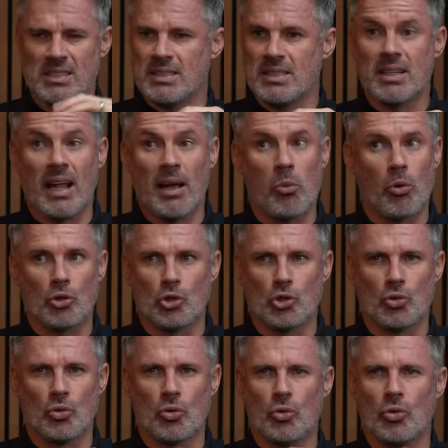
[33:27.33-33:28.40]
I didn't like what I
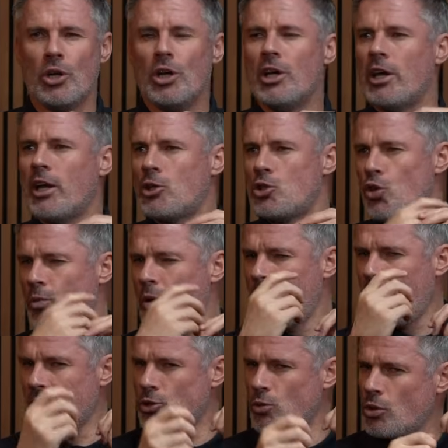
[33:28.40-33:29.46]
saw. It took me
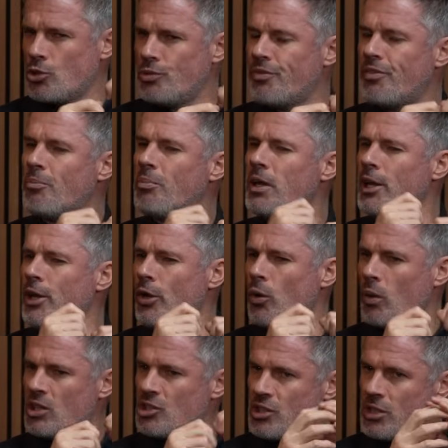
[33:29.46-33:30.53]
back to watching Fabinho
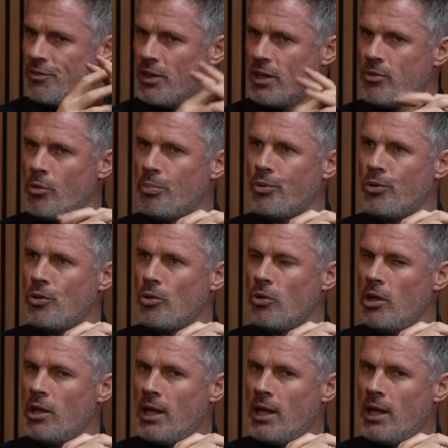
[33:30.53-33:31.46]
last year for Liverpool,